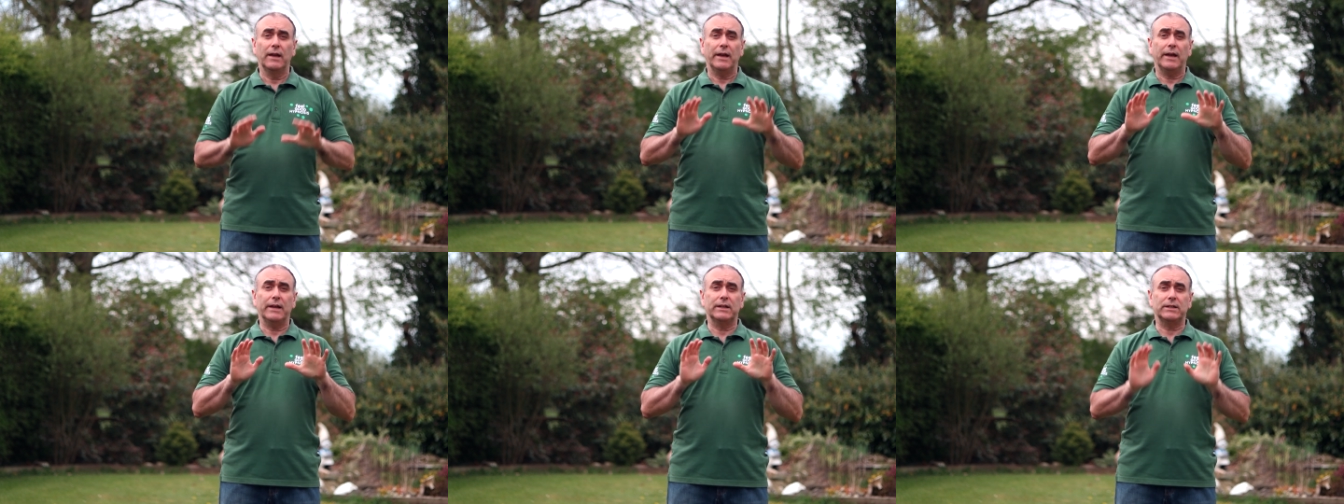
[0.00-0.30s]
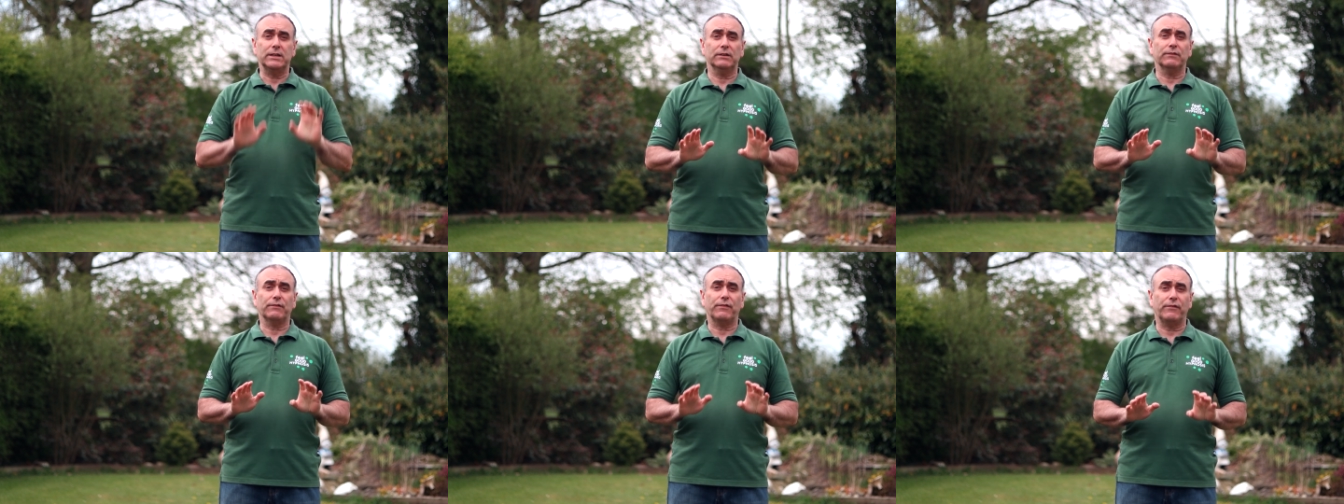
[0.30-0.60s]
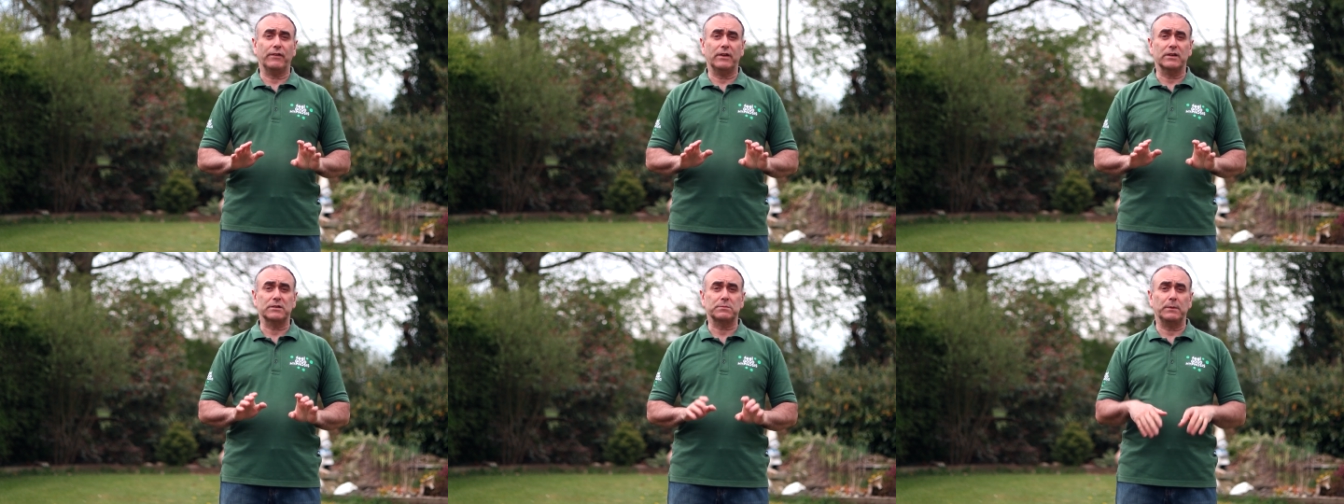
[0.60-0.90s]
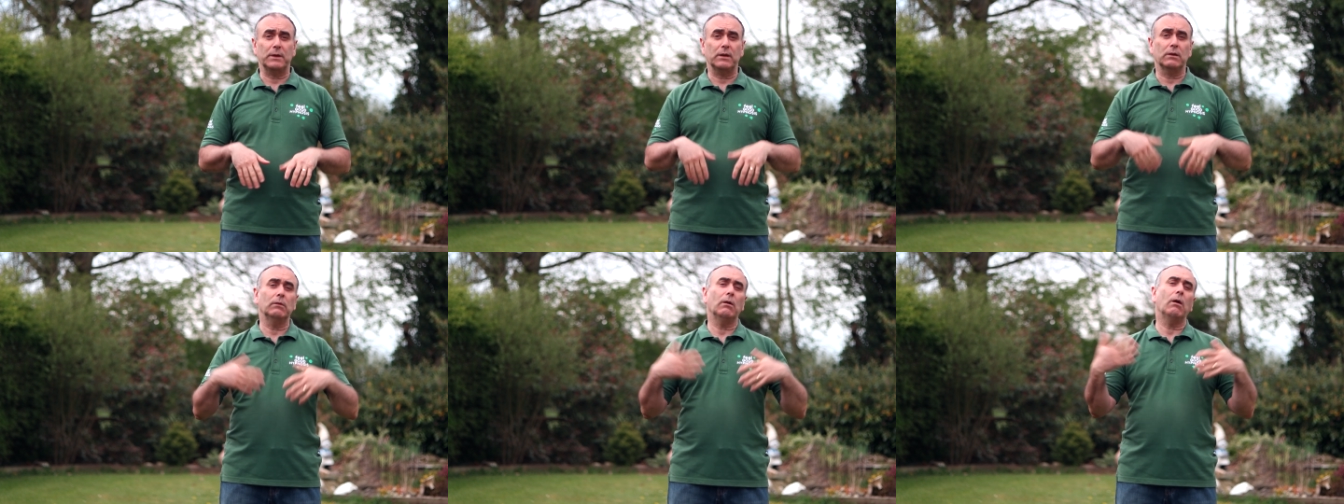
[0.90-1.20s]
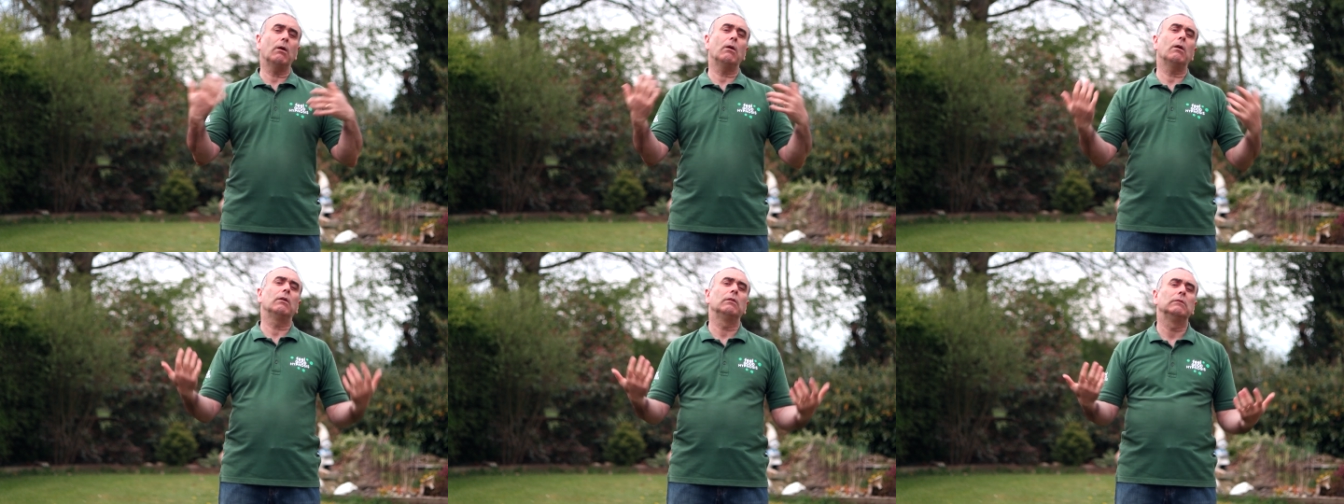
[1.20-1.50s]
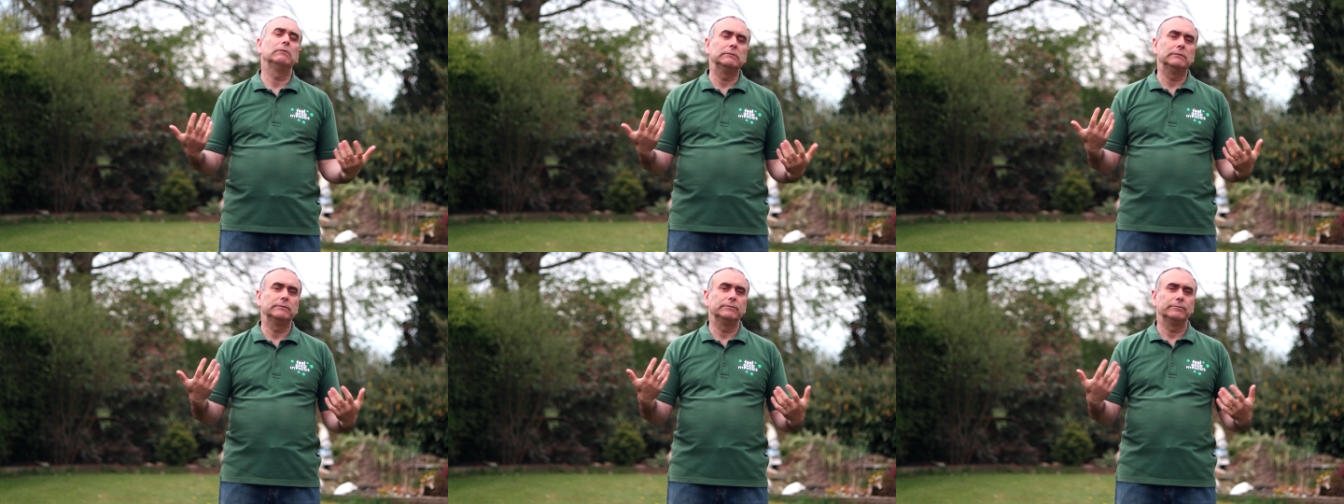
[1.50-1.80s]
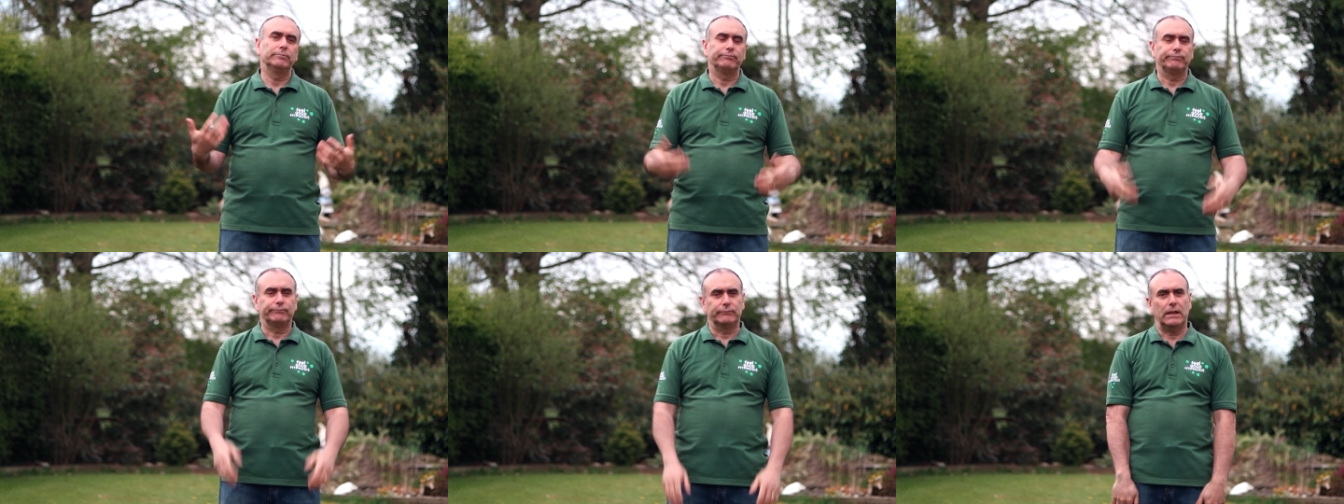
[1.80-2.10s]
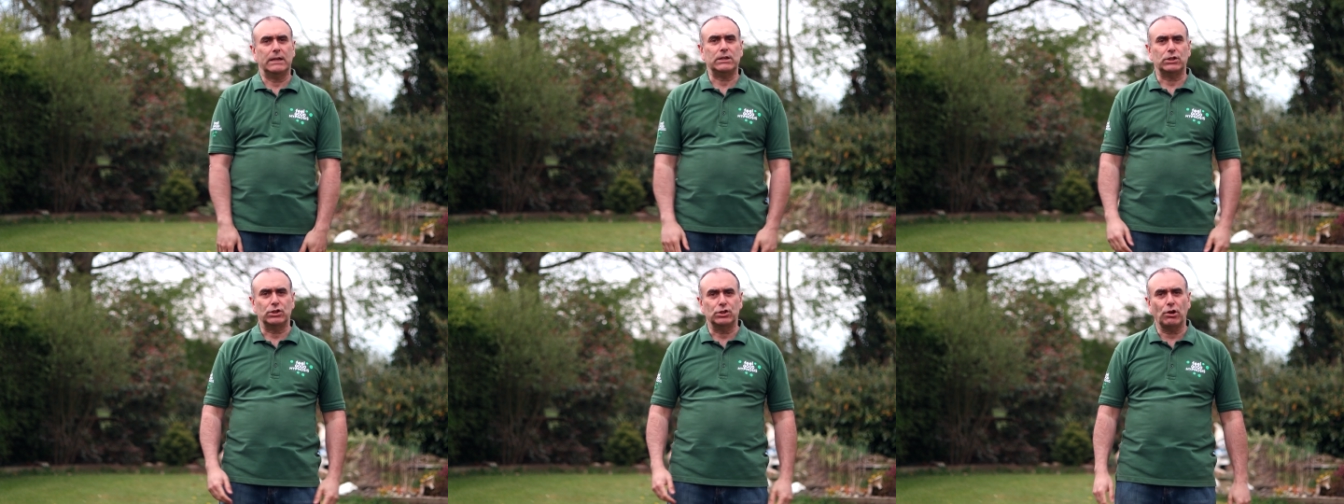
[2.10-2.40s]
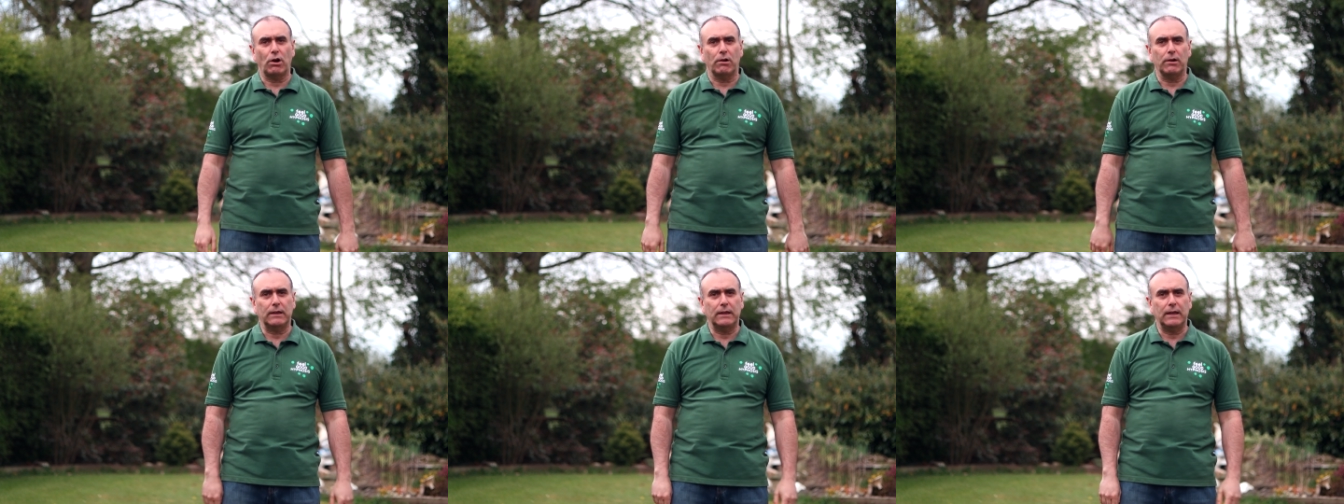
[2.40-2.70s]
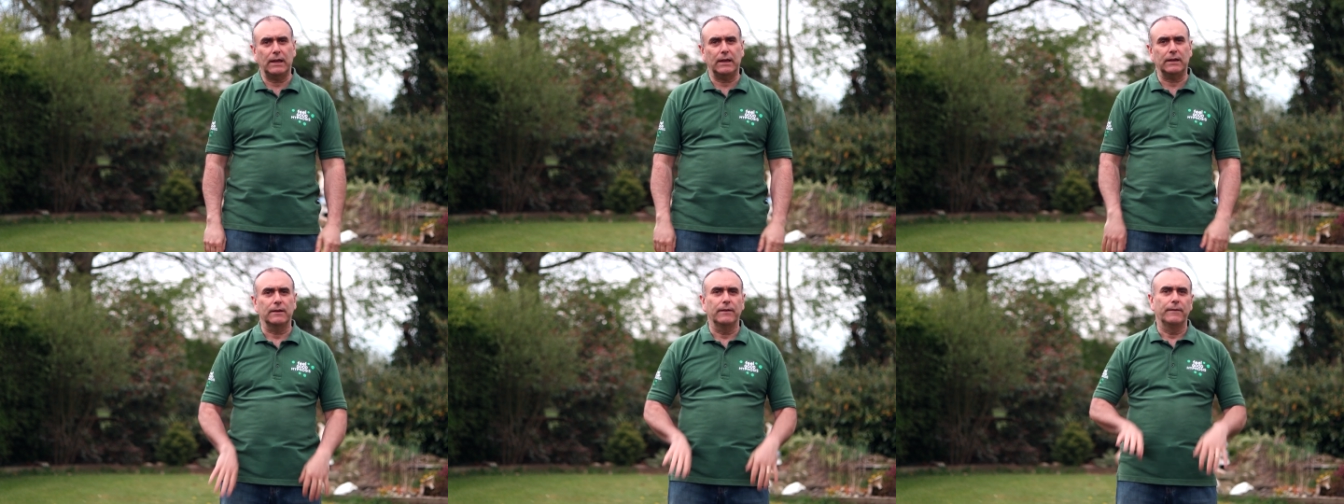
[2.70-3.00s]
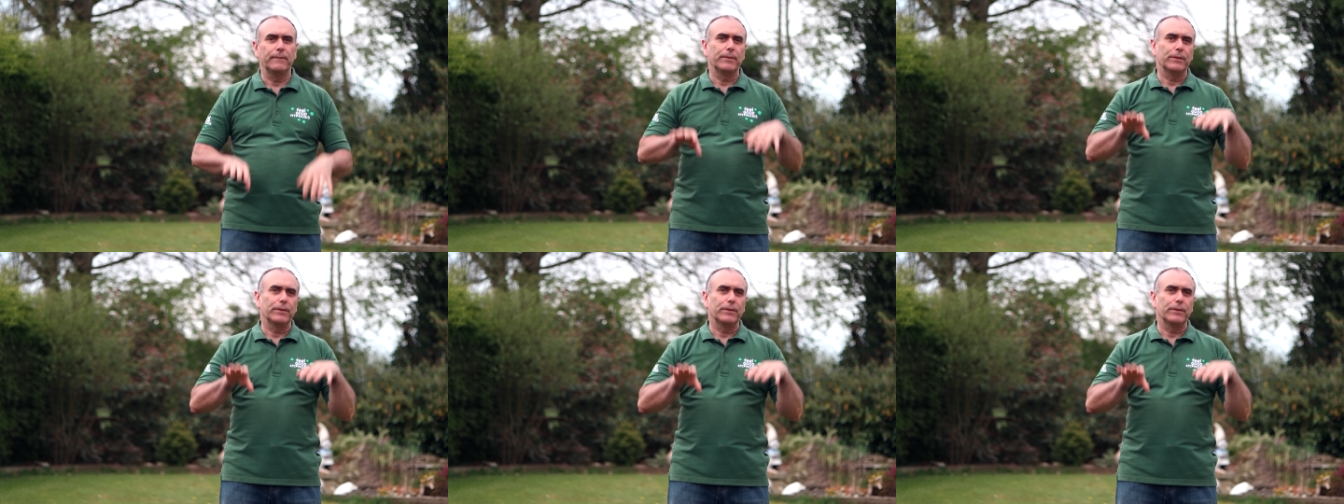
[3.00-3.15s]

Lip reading: It didn't faze me and go, oh, let's start again.